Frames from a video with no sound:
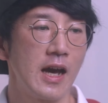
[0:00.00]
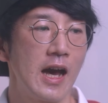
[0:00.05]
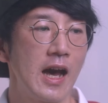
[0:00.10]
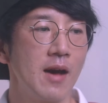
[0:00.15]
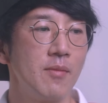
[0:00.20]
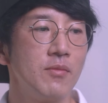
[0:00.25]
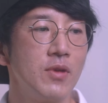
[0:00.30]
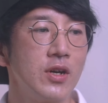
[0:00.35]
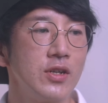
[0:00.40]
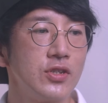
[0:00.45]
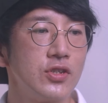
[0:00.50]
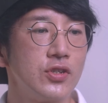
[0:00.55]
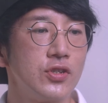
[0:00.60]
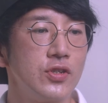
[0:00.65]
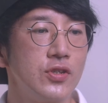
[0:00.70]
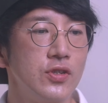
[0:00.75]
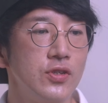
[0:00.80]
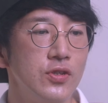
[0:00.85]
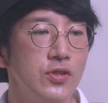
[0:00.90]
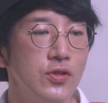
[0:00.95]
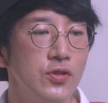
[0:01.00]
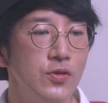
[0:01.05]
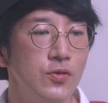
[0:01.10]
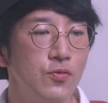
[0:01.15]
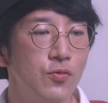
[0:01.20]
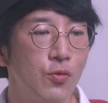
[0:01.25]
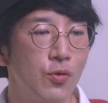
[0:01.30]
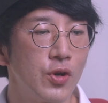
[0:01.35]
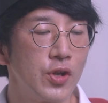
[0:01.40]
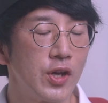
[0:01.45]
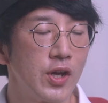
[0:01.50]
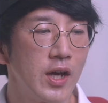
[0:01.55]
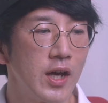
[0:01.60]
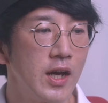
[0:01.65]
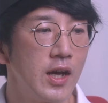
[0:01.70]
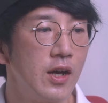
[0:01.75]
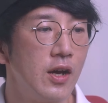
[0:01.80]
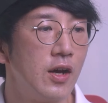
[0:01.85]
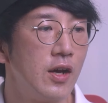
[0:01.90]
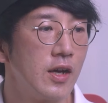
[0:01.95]
how much you
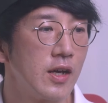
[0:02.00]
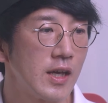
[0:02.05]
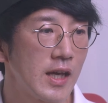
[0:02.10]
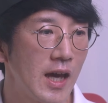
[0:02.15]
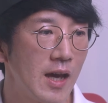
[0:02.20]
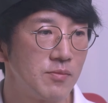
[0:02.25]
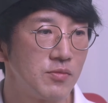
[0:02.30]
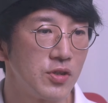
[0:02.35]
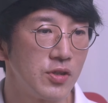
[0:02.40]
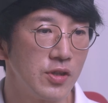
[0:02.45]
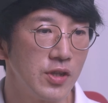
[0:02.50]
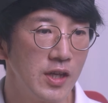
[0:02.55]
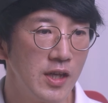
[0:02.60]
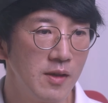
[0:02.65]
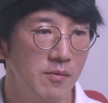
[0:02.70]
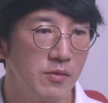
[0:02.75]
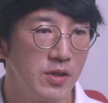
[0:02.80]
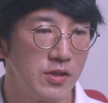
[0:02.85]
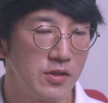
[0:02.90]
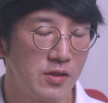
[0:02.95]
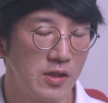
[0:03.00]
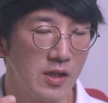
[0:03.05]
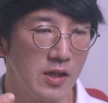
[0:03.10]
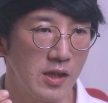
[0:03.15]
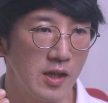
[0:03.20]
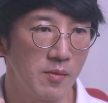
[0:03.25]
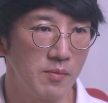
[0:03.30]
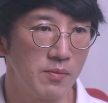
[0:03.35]
wanna capture the image, like